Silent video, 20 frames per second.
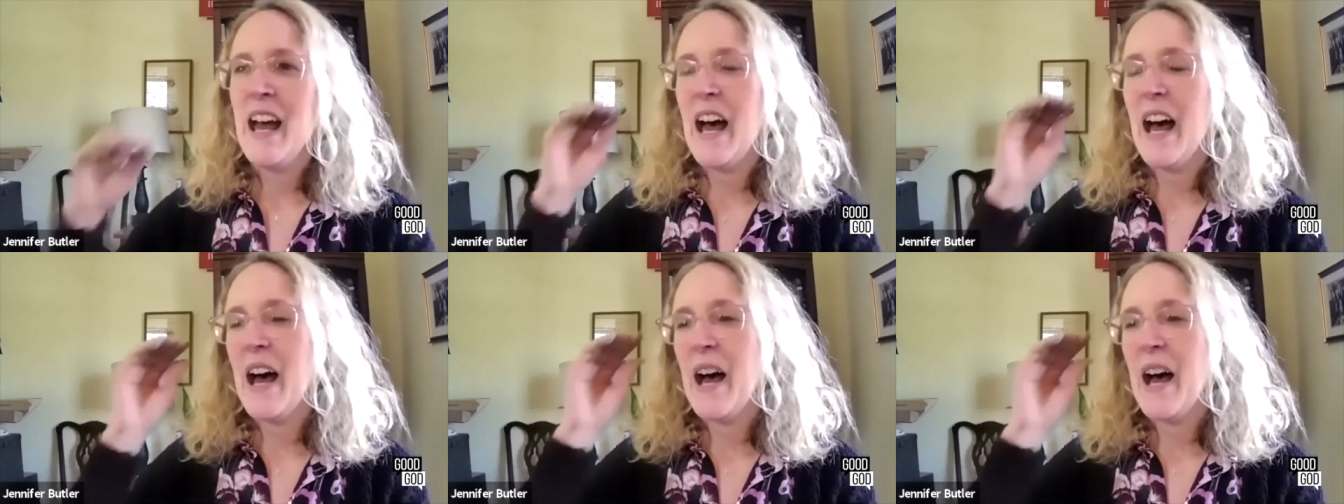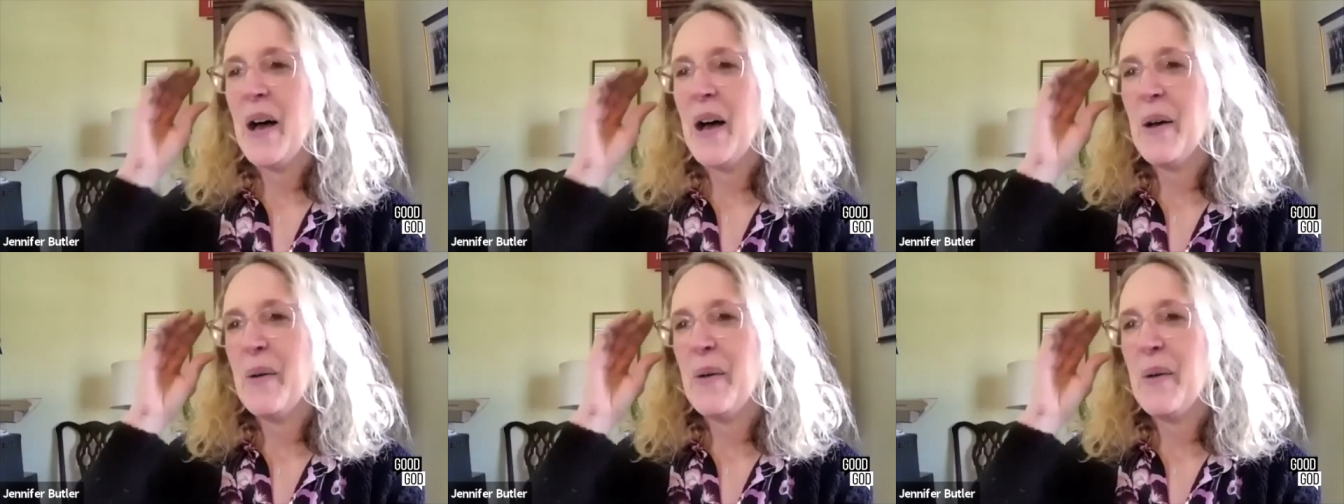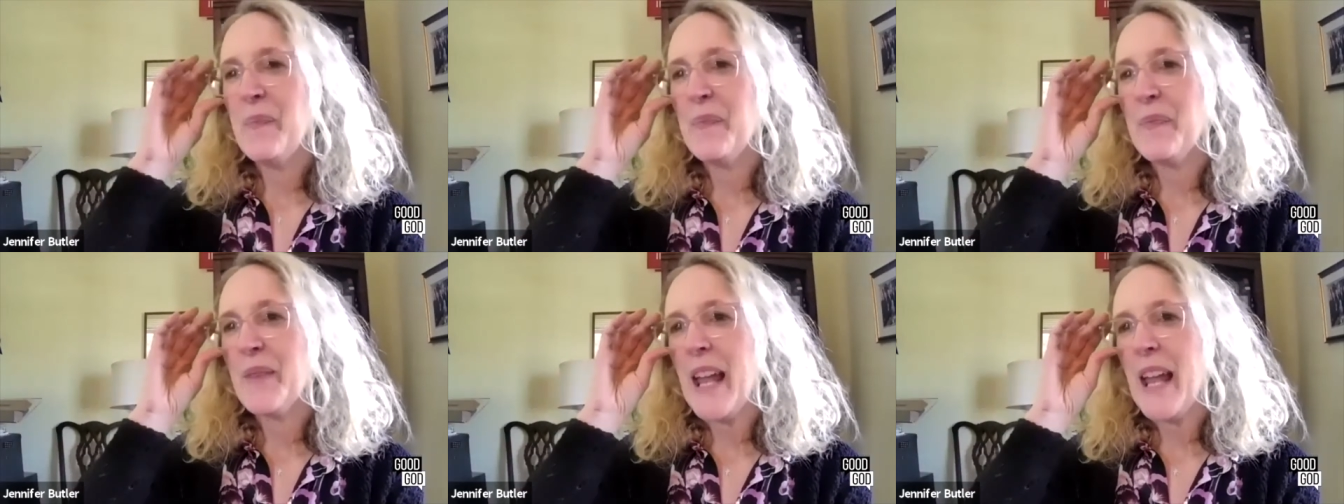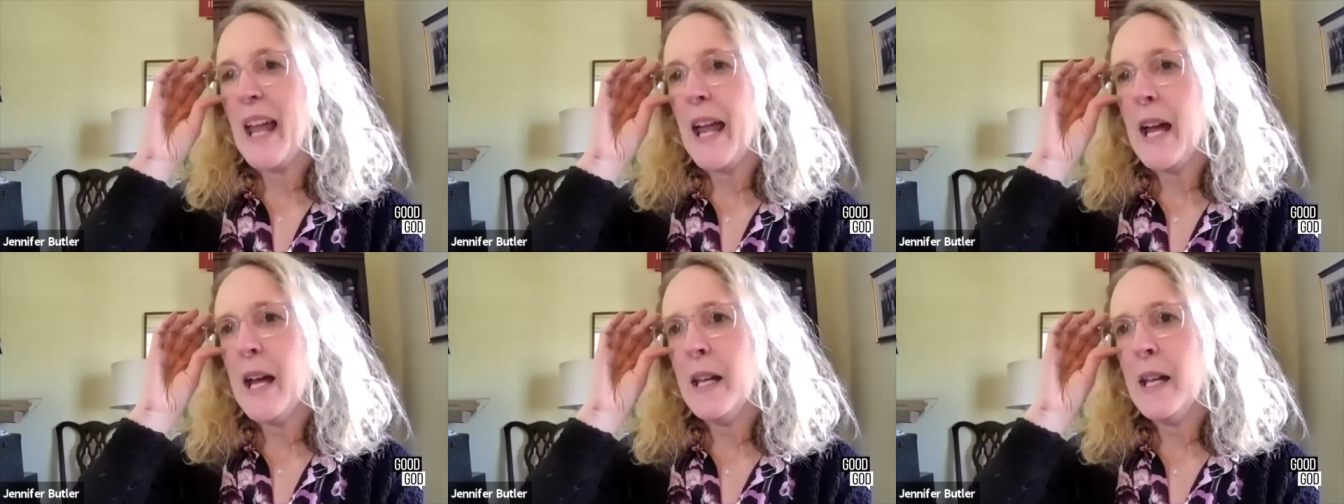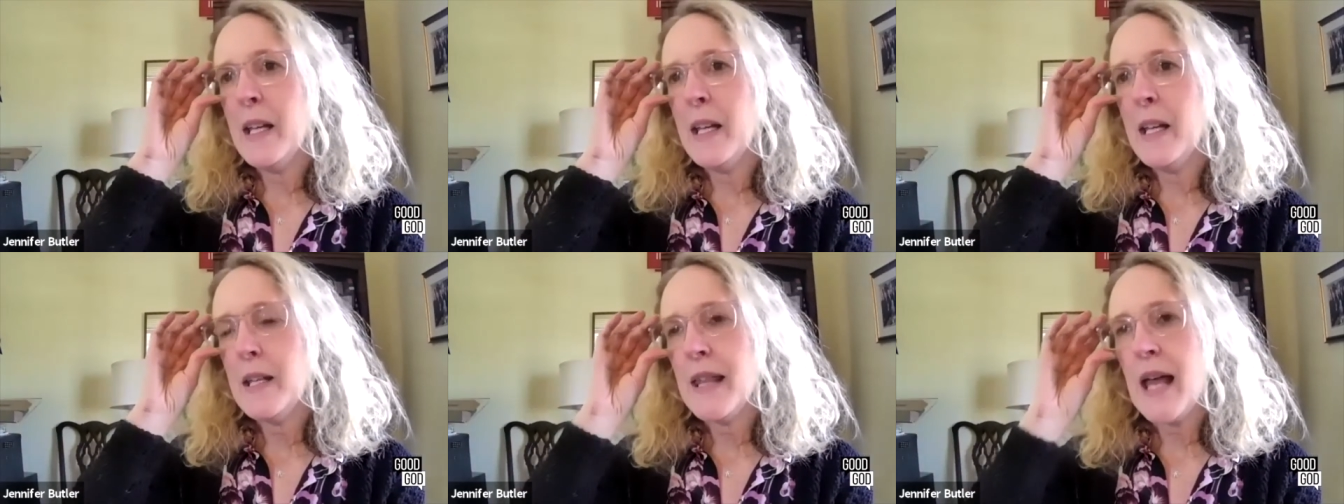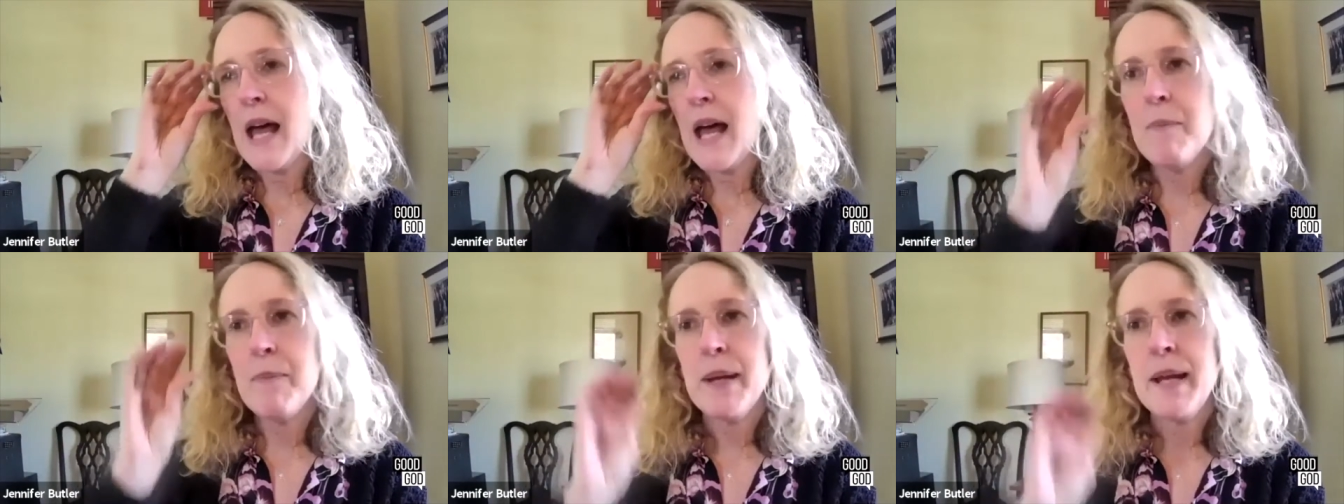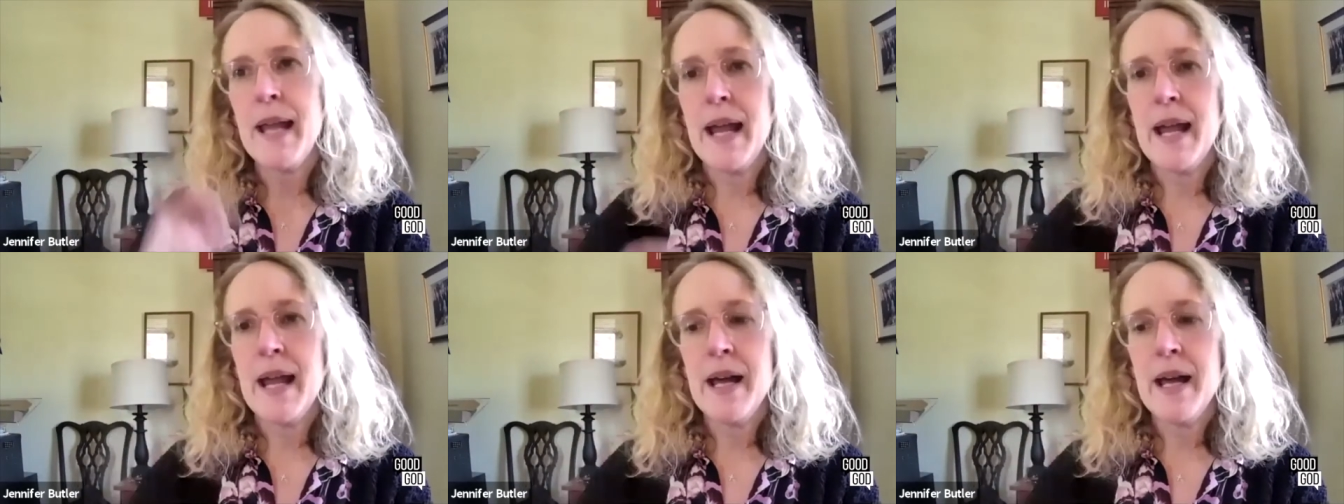And that
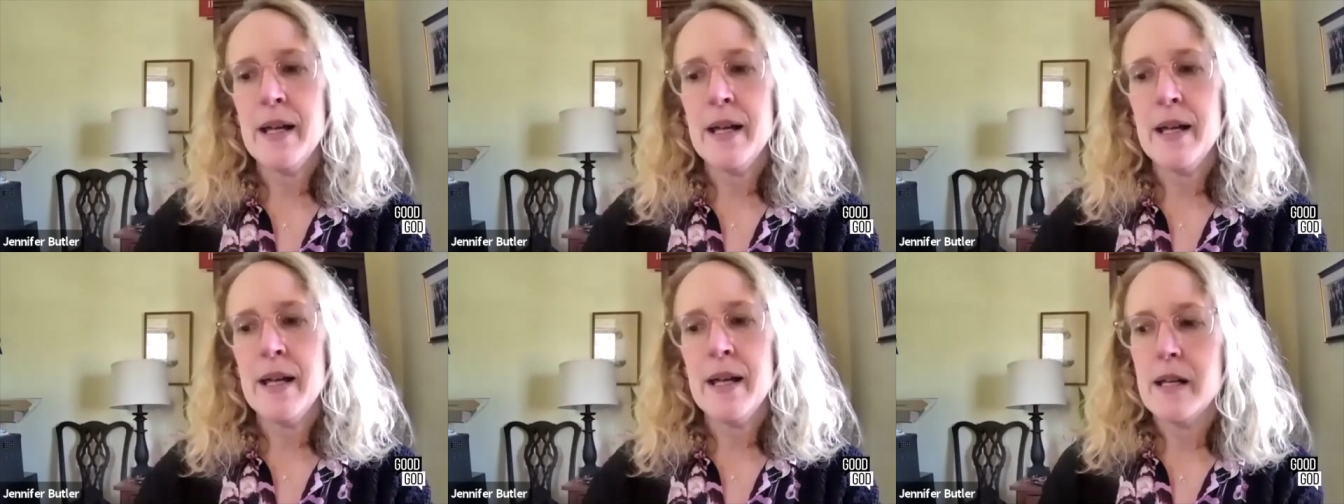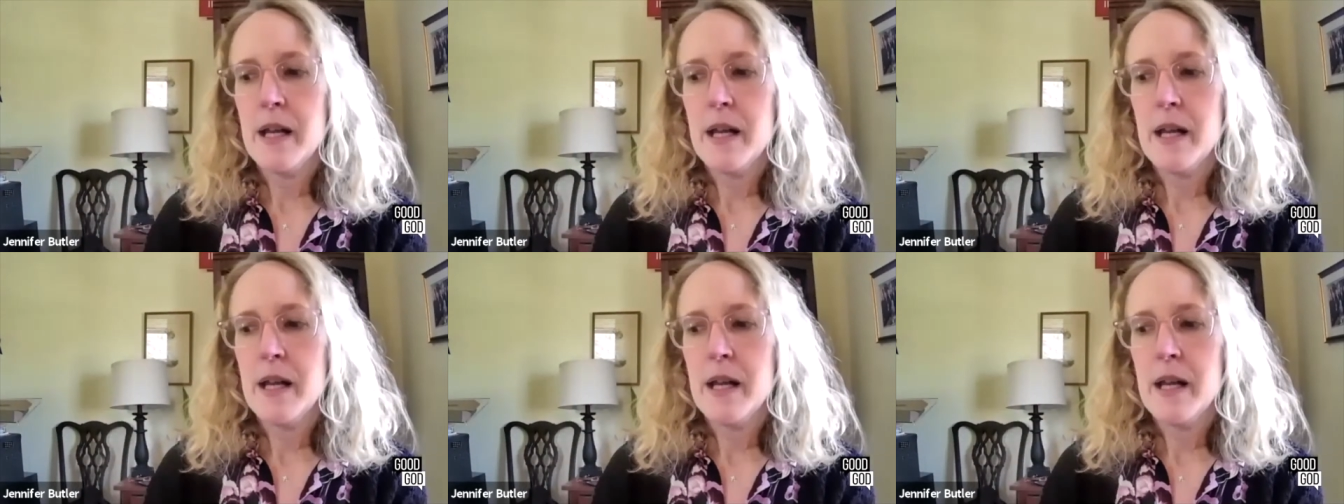began